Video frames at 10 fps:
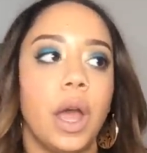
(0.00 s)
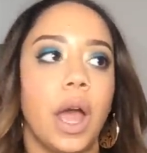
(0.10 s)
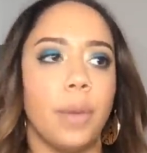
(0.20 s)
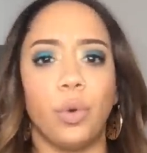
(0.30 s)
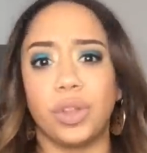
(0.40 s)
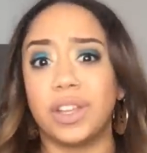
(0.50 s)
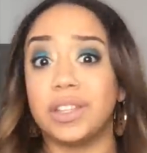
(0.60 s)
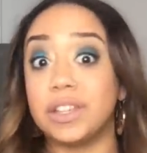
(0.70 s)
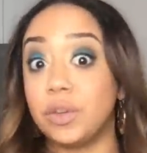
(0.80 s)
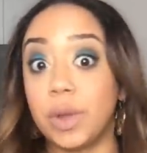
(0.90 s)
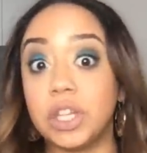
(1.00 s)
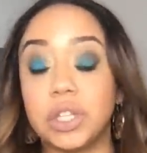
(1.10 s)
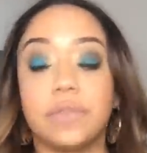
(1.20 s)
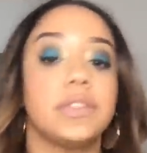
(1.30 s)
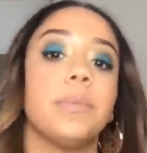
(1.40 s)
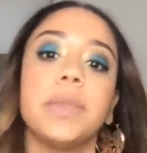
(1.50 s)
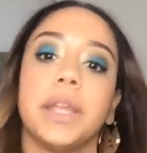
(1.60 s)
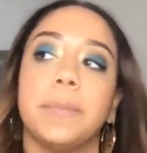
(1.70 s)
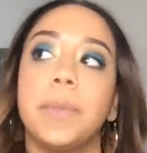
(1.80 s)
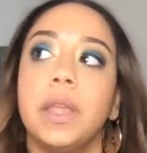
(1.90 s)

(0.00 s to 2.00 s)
um, or the continuation of something,